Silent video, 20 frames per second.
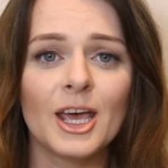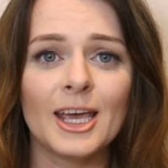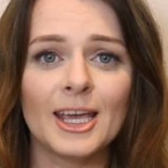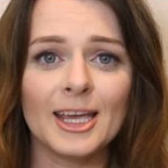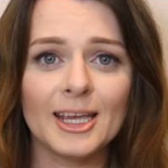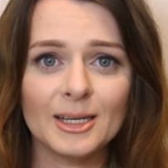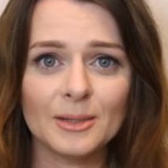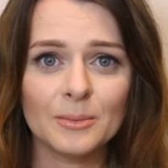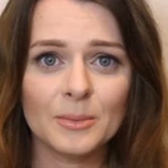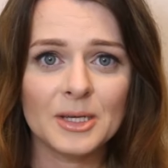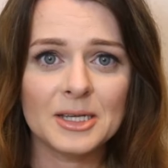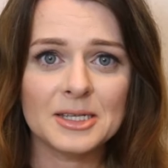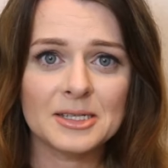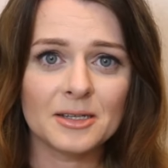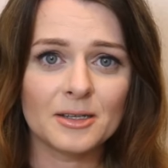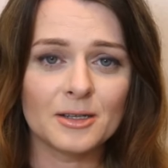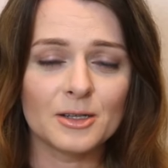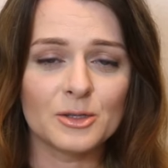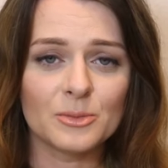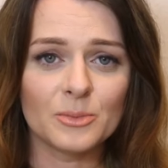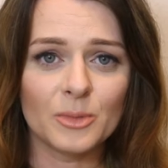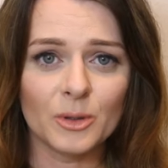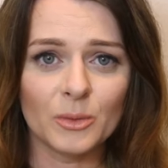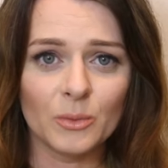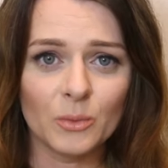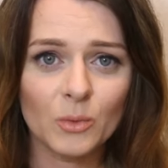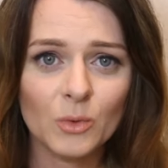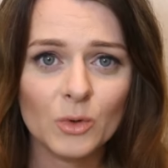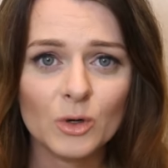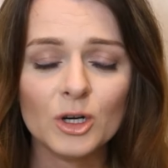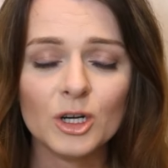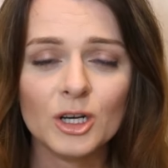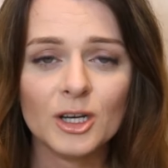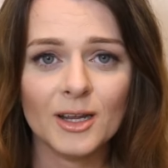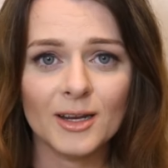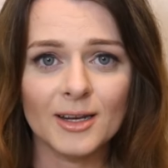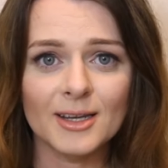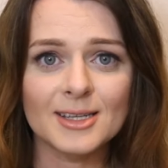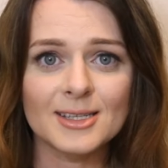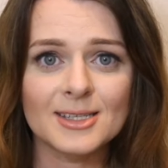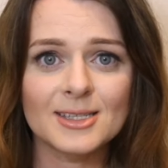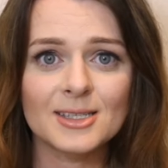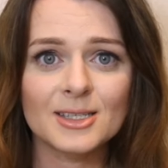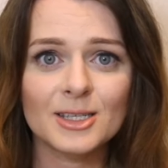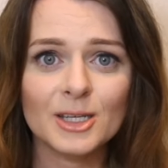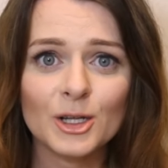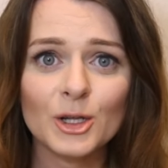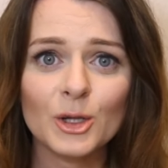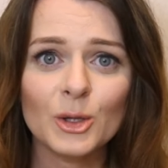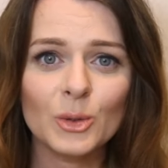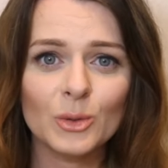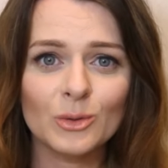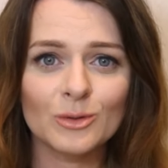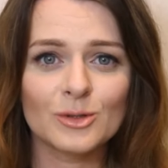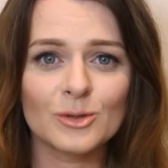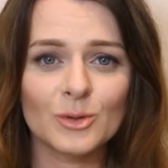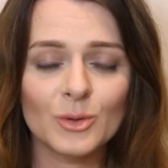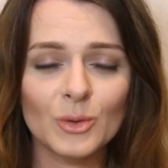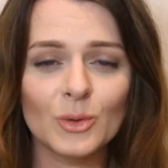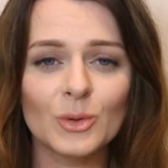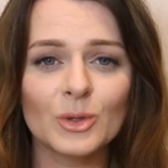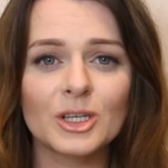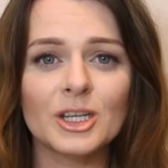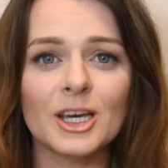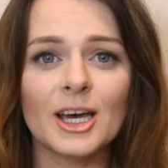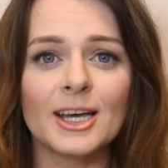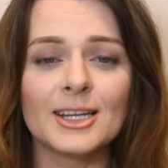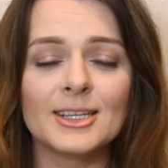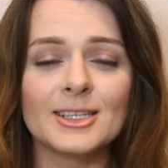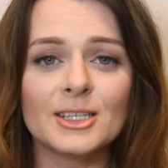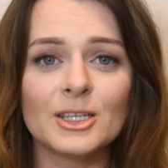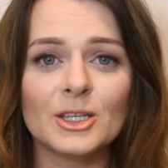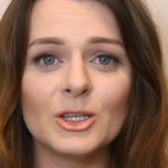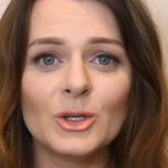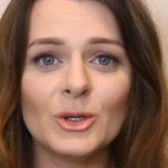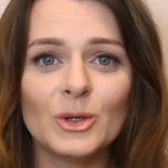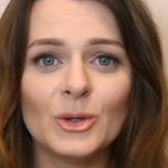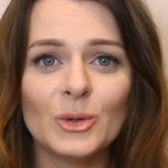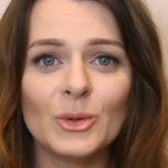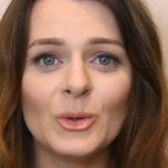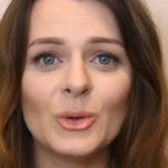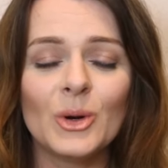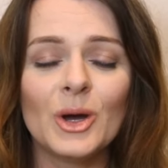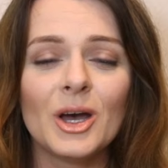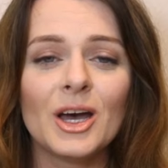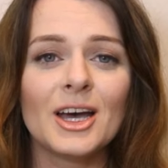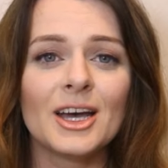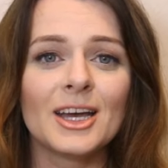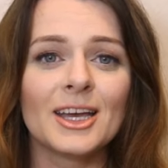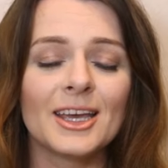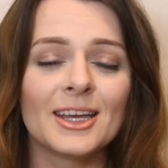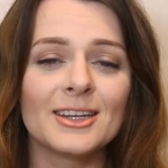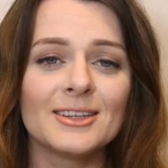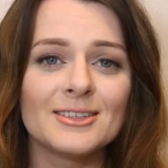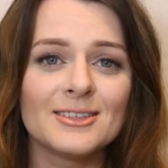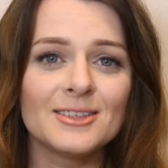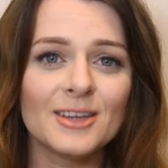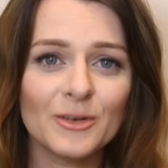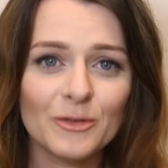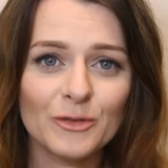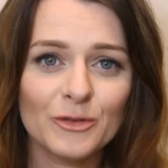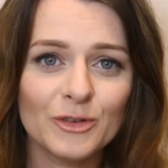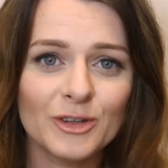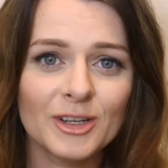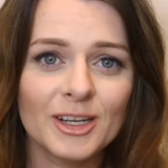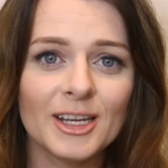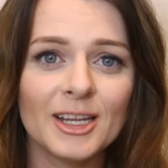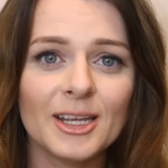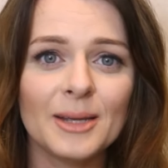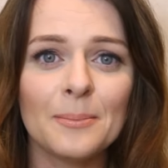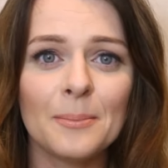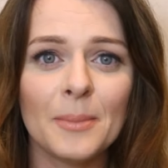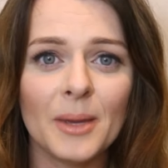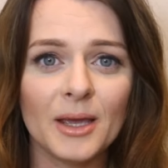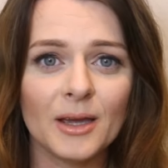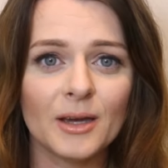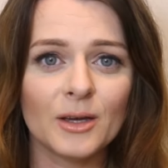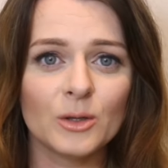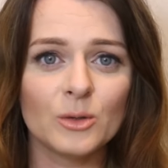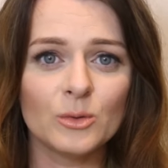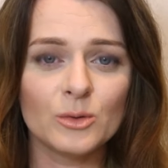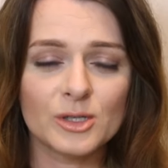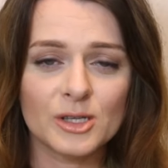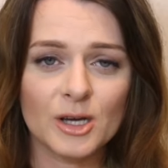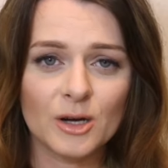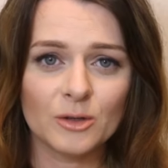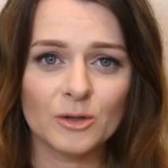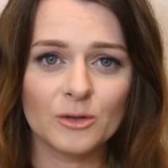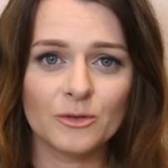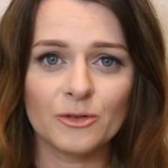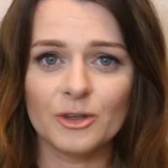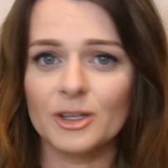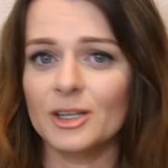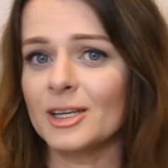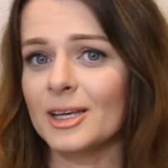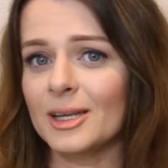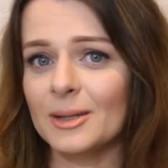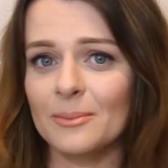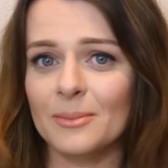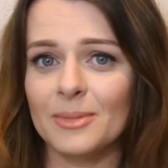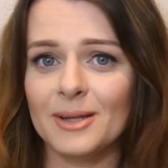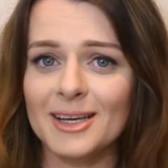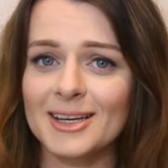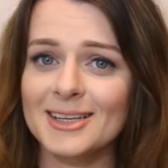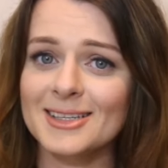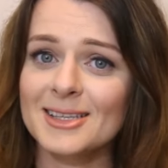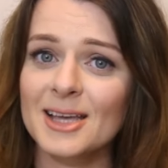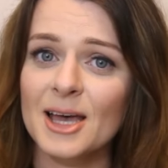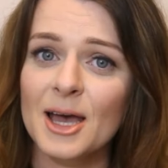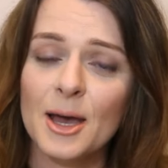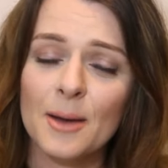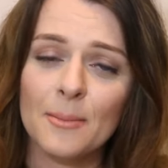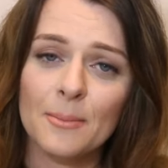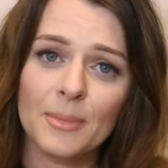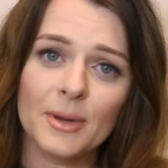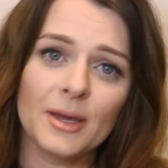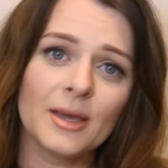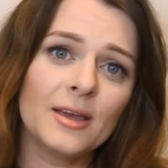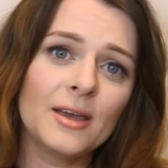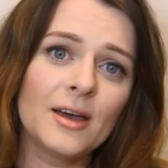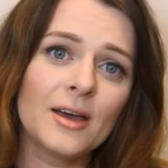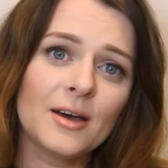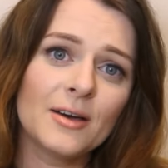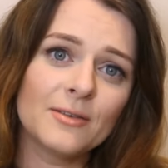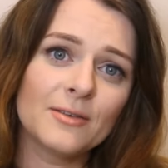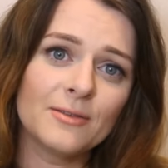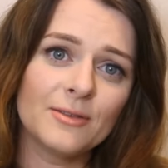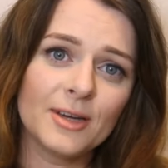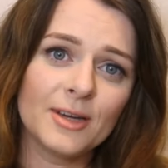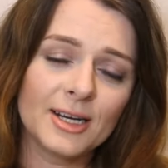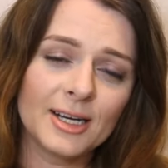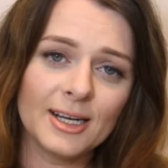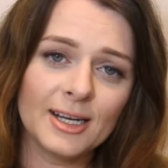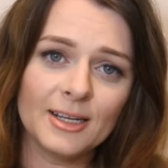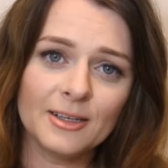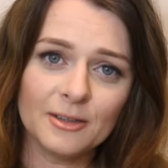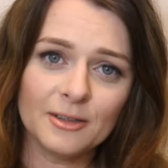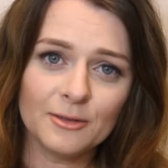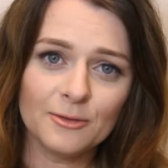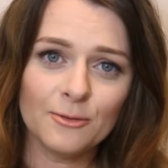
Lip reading: it means that it's been worn and it still looks good and you can definitely make a use out of it, and plus pay very little